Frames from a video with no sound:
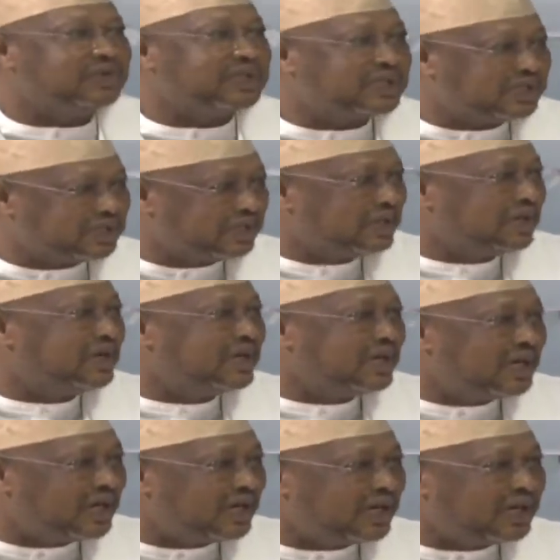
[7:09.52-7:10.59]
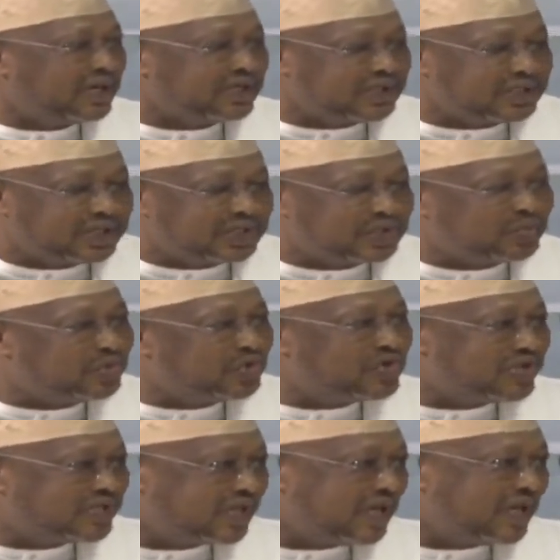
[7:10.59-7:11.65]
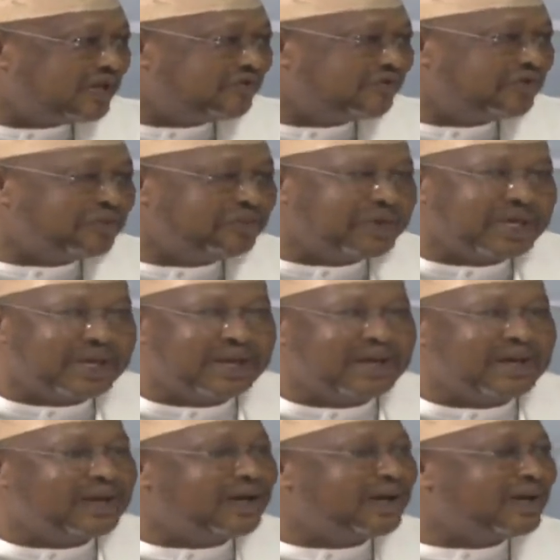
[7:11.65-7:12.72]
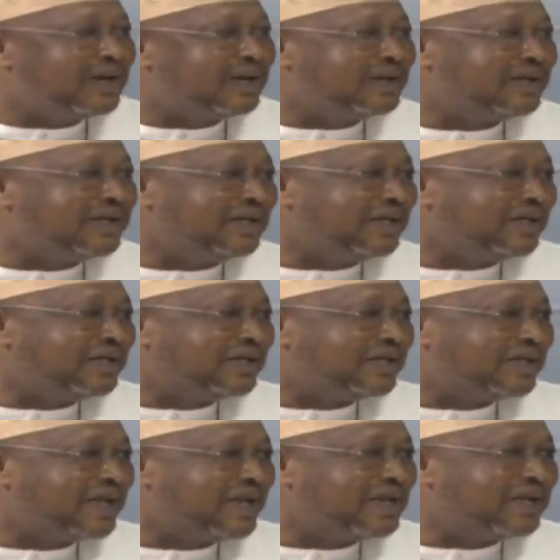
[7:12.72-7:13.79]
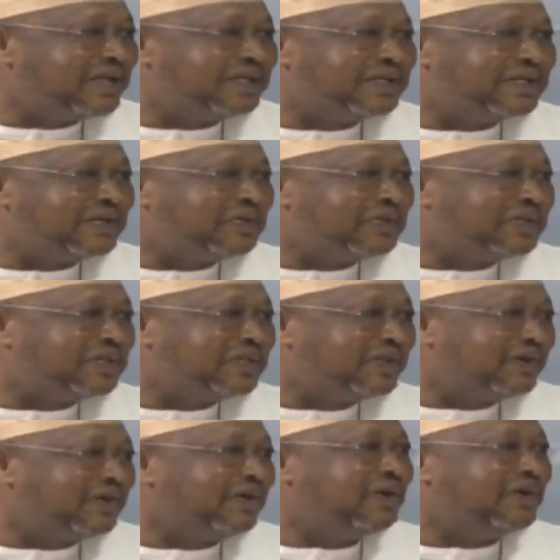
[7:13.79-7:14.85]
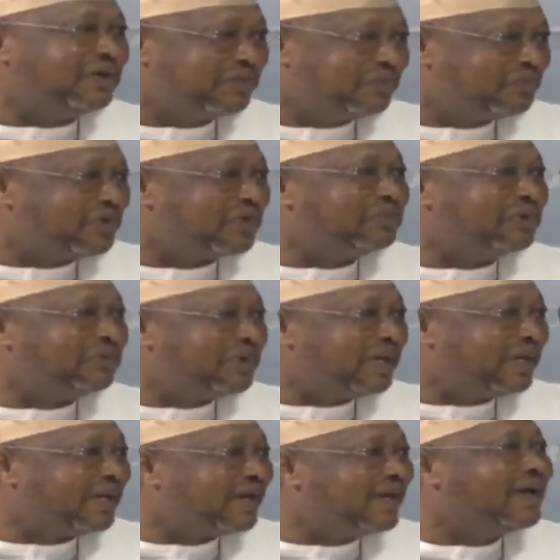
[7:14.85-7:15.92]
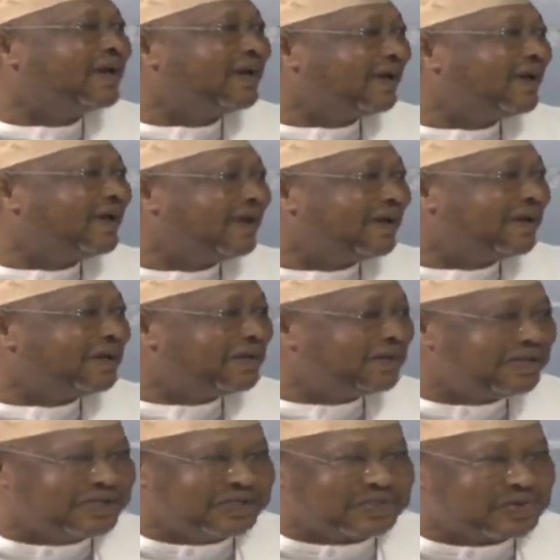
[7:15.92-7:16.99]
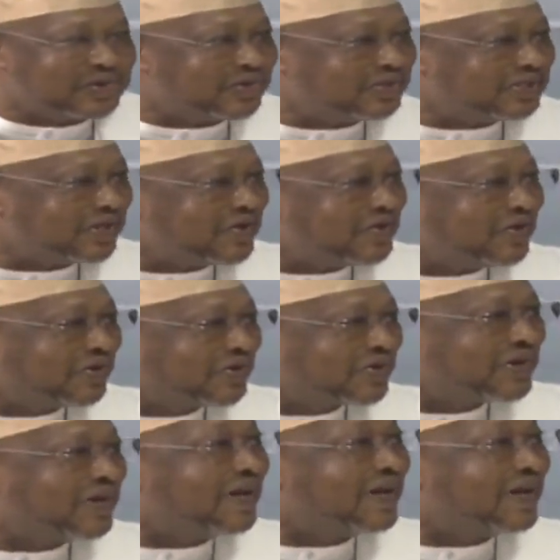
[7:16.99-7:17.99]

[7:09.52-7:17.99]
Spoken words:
was a smooth sailing for me. And the tendency was, probably he is crossing over.